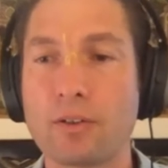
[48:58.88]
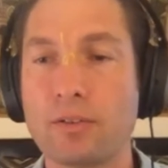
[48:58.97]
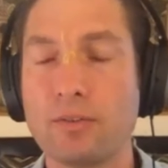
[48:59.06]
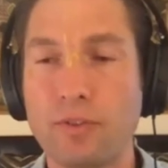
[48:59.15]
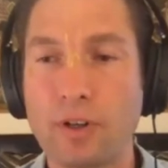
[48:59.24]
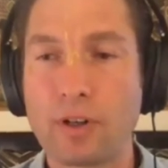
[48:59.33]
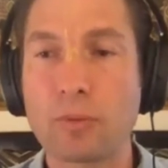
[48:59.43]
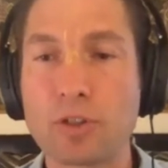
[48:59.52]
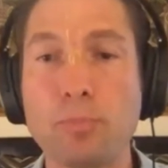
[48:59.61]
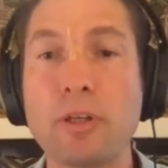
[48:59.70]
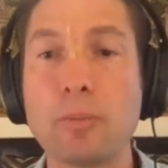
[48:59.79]
very
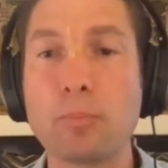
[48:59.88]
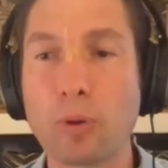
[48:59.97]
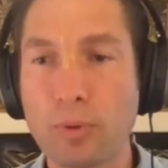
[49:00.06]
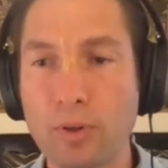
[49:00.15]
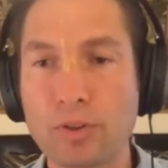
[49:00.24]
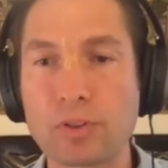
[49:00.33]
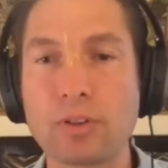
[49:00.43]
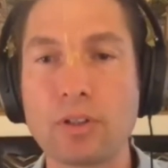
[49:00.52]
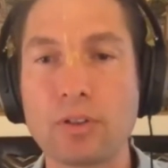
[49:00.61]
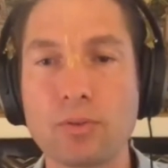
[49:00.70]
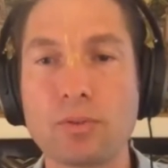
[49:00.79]
much a people person,
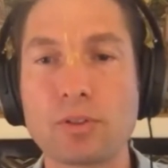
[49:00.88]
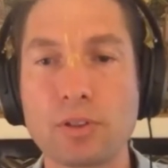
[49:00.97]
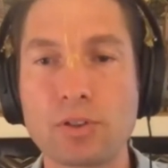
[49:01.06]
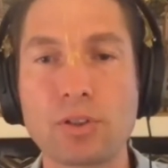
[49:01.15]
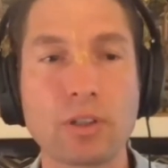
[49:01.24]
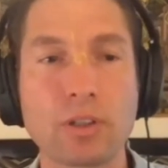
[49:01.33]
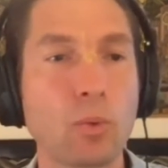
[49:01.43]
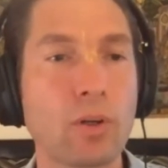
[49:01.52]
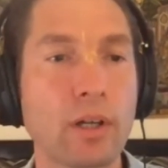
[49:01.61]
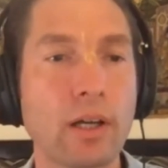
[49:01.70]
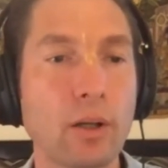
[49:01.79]
and you sincerely want
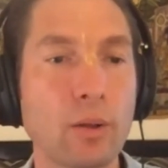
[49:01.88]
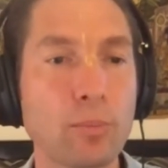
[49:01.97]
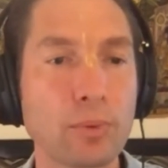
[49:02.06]
to help.